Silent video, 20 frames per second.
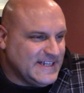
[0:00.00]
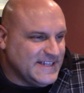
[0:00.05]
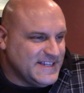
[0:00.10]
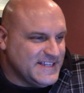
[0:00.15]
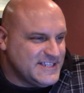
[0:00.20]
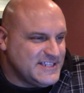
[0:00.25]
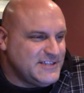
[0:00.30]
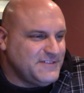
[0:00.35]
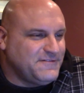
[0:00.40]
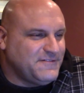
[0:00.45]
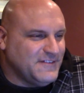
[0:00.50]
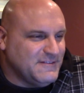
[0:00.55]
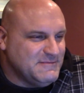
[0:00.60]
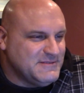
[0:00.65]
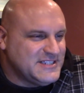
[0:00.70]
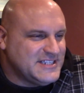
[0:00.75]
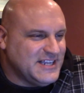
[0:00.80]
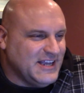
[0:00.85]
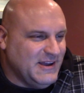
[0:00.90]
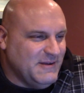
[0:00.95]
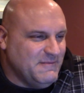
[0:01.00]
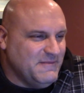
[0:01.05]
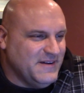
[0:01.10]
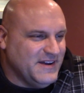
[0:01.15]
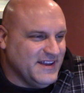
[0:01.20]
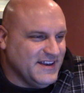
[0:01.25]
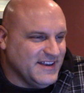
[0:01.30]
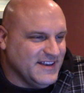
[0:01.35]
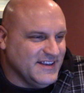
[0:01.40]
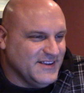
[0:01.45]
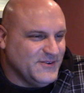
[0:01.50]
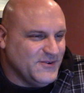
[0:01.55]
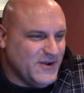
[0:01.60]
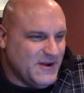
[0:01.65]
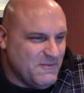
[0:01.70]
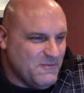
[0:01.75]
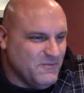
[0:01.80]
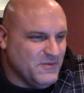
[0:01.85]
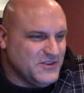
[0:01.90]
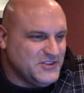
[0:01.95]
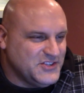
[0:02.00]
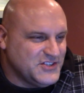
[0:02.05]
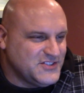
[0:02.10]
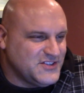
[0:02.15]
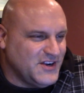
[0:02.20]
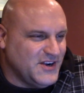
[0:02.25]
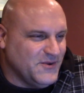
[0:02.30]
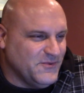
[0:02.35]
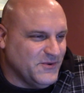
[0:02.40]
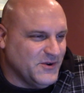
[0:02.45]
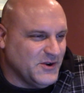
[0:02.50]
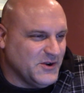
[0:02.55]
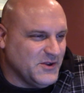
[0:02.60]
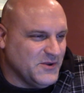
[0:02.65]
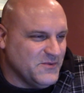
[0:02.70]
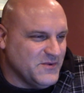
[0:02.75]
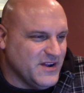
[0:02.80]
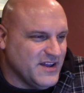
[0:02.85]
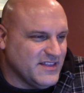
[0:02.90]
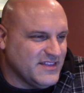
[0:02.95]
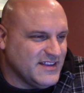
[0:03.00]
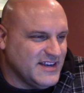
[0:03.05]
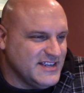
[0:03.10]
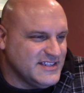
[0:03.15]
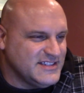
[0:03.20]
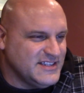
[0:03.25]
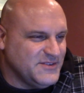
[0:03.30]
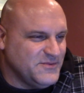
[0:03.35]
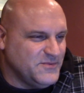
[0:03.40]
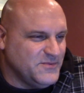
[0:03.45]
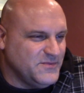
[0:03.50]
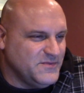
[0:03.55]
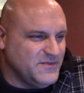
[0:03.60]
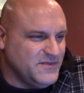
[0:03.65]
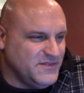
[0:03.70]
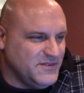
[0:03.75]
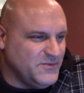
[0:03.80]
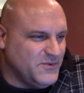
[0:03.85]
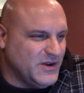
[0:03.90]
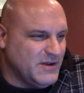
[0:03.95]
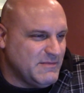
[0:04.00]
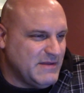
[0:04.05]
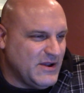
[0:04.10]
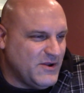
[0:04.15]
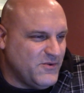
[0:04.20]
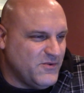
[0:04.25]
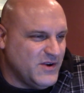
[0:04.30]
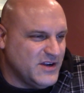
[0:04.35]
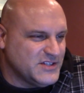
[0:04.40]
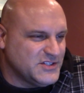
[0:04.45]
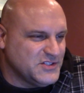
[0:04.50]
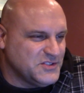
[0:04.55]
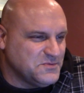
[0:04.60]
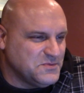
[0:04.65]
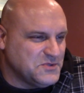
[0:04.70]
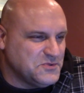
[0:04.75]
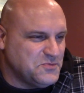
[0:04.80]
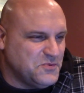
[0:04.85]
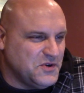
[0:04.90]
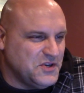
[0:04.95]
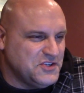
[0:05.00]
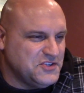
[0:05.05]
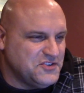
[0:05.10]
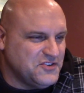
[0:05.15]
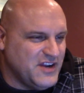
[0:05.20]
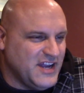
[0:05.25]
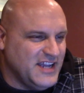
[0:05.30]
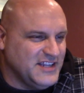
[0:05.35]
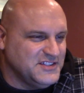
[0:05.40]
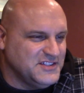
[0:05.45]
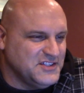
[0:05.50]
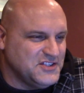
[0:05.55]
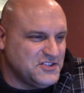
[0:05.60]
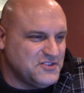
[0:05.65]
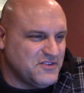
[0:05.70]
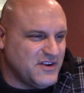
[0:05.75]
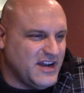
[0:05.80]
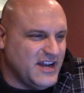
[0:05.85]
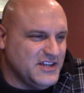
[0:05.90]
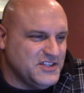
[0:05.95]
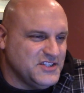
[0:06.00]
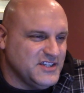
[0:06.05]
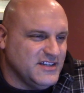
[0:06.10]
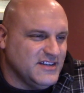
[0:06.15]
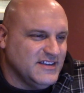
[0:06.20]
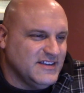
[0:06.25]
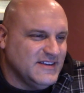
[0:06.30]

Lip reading: This is from someone who I just started working with. And I said, one of my questions was, what is your exit strategy?